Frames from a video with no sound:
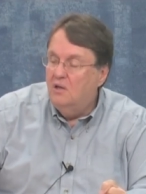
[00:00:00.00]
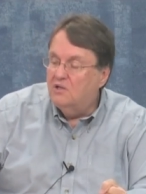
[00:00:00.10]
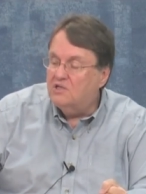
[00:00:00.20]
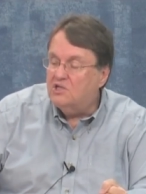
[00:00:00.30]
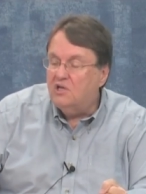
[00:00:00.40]

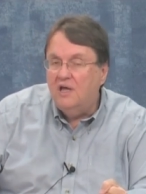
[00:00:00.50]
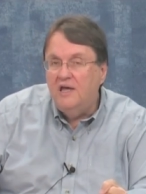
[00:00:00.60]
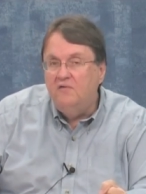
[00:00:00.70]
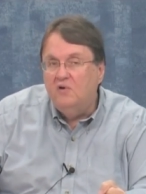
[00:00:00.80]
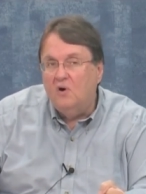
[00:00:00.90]
The
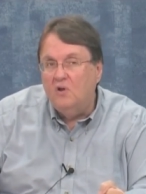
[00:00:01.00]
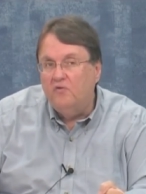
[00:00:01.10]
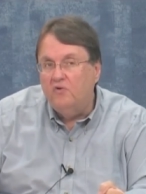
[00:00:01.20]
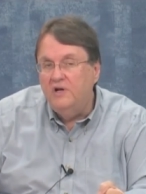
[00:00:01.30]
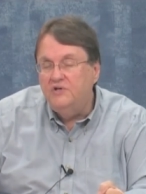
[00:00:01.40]
slave girl
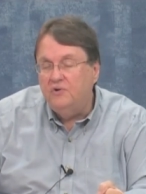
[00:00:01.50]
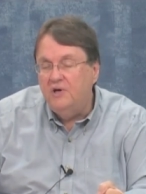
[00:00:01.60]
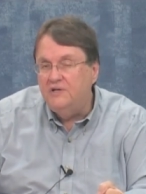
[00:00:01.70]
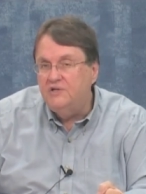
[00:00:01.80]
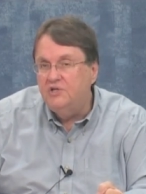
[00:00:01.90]
of Rachel
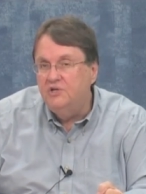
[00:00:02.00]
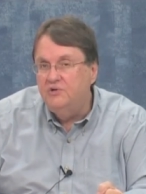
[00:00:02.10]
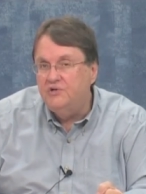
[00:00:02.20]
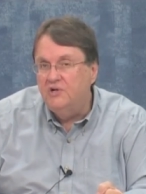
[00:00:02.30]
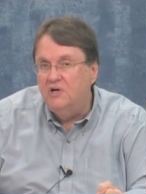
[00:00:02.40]
has
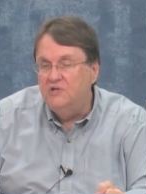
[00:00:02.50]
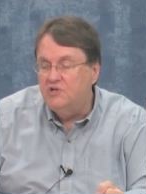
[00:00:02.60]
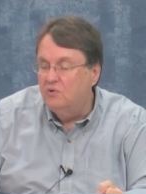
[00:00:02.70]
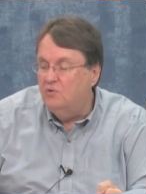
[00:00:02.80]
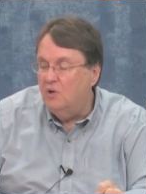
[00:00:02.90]
two
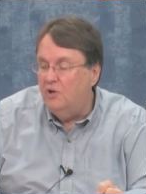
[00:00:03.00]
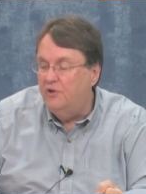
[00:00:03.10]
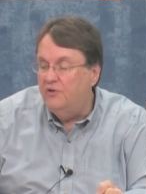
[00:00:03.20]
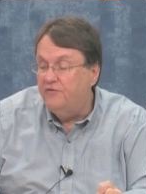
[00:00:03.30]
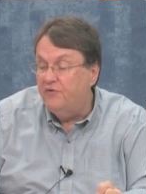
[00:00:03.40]
sons, who,
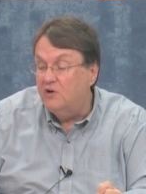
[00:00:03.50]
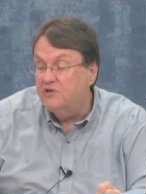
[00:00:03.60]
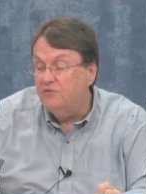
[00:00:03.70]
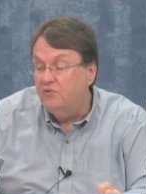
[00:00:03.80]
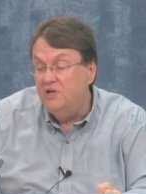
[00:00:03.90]
in the
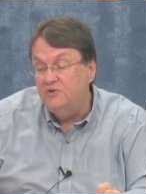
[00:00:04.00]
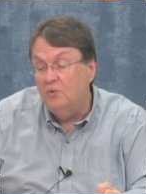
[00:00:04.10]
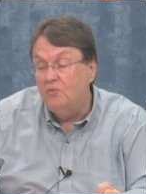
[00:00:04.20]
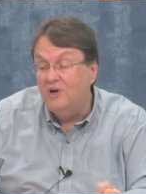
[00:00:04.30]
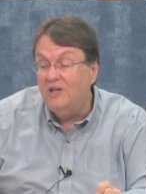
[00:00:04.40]
first of which,
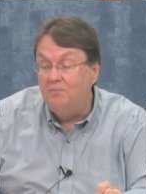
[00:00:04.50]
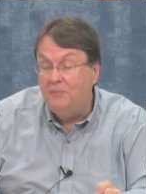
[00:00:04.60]
well, really